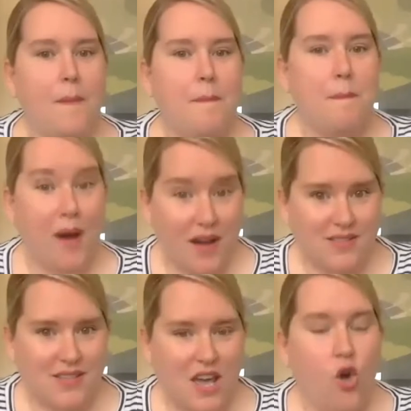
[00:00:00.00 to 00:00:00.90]
But
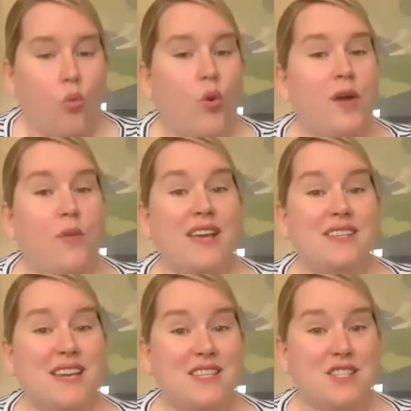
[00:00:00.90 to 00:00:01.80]
when I
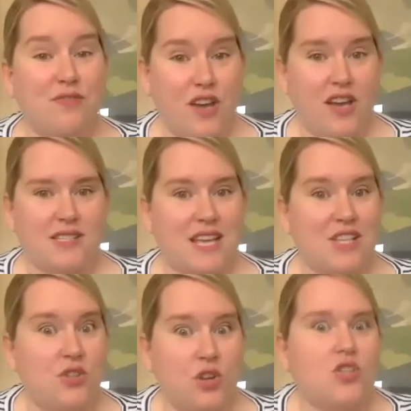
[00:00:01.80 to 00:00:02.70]
say it's diverse,
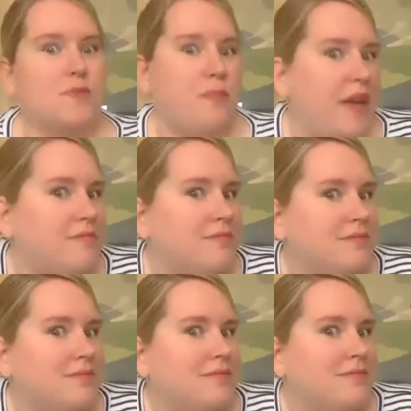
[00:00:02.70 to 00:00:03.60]
it's not just me,
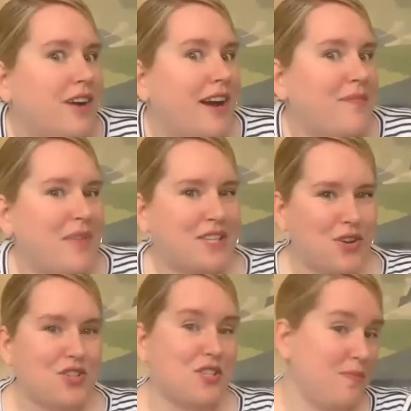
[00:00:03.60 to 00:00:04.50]
right? It's
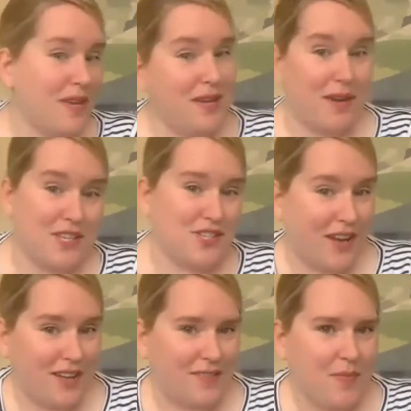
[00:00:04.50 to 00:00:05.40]
not just me and my
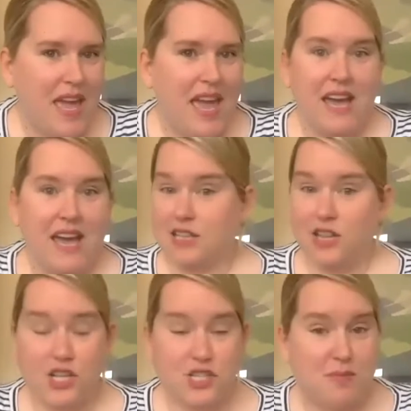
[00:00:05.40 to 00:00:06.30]
style. It's
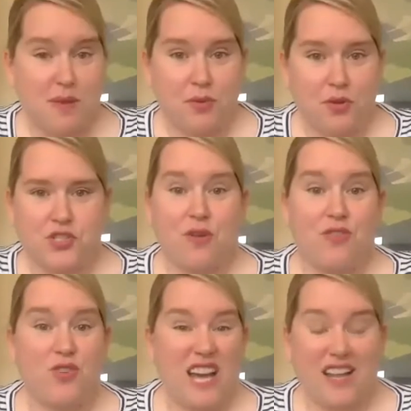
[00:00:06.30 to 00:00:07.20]
lots of people. So if
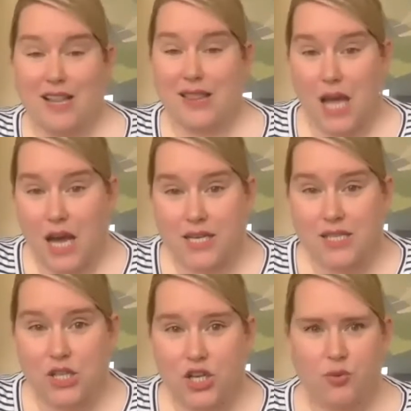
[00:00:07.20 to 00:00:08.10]
you like
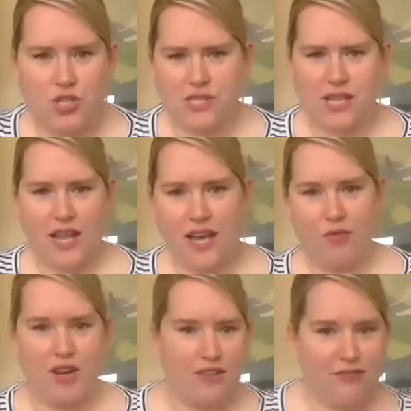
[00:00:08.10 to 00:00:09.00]
Lagen look, which is the like
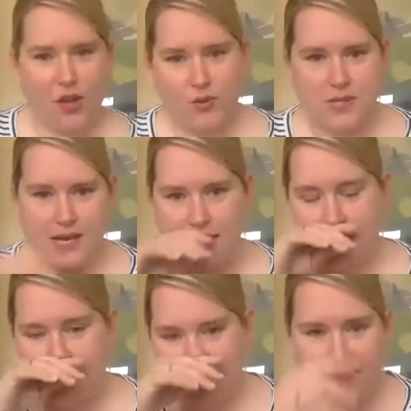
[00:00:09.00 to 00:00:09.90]
really
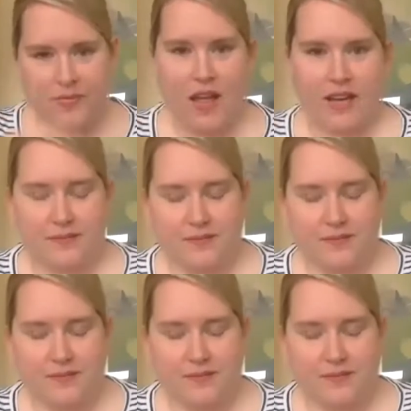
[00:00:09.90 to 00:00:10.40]
floaty like